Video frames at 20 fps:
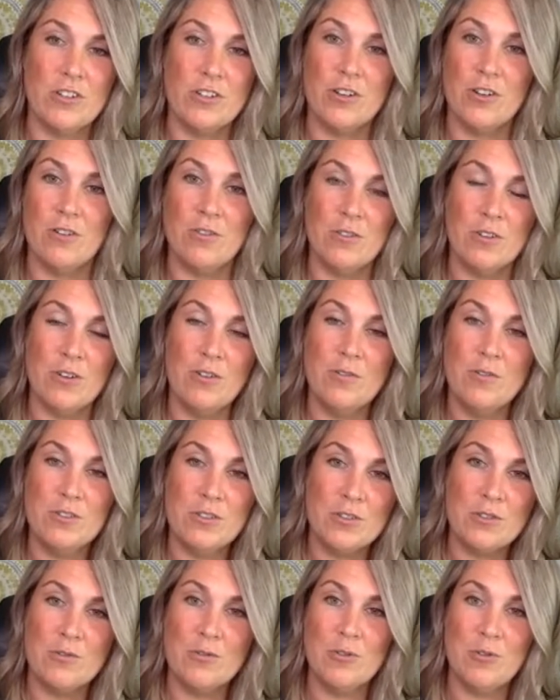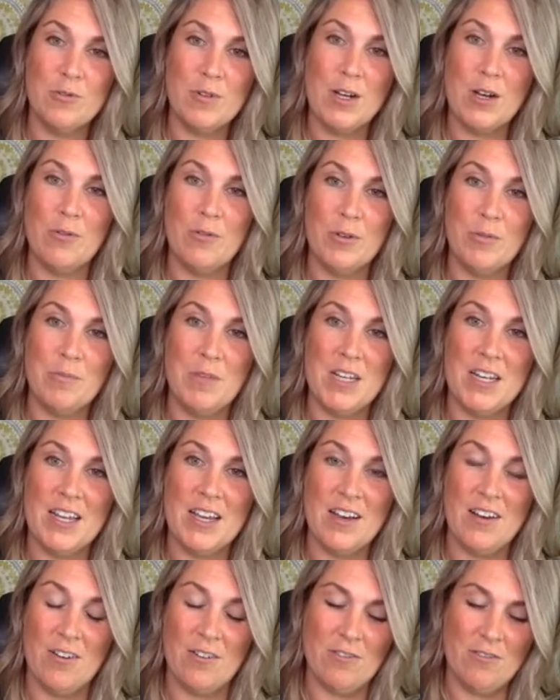know? Don't screw around with me
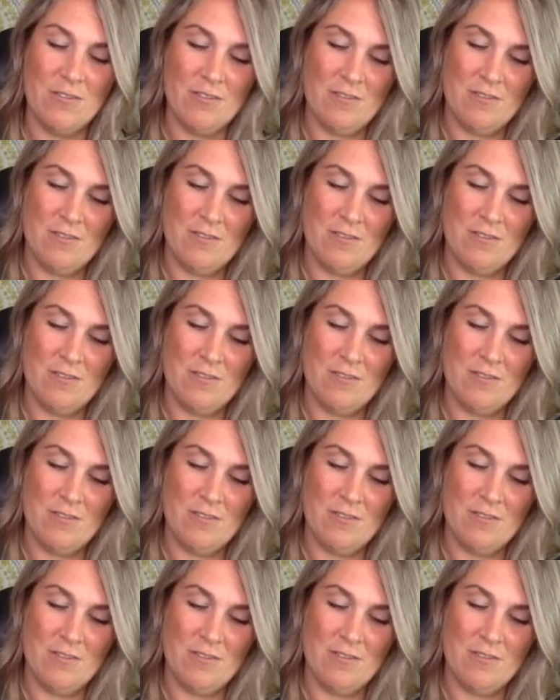now.